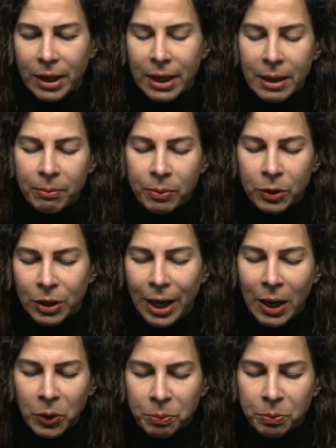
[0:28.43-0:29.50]

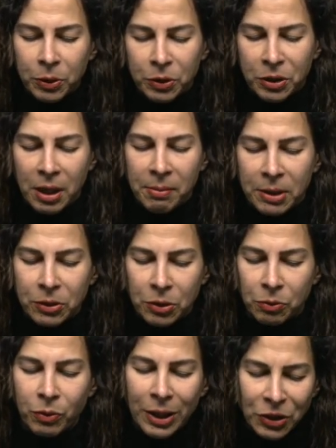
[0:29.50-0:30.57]
input-output coming
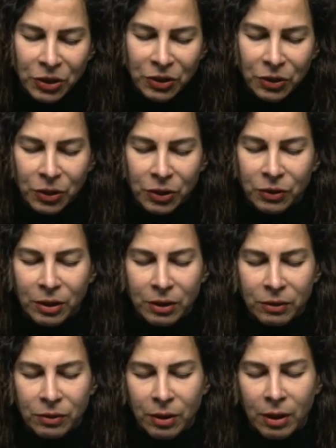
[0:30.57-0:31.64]
to registers,
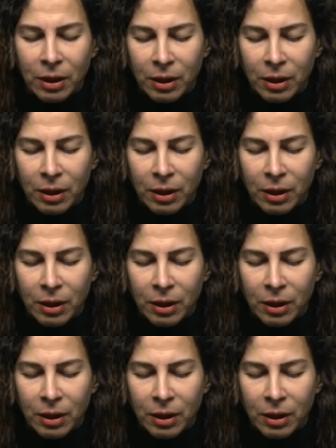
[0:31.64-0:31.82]
and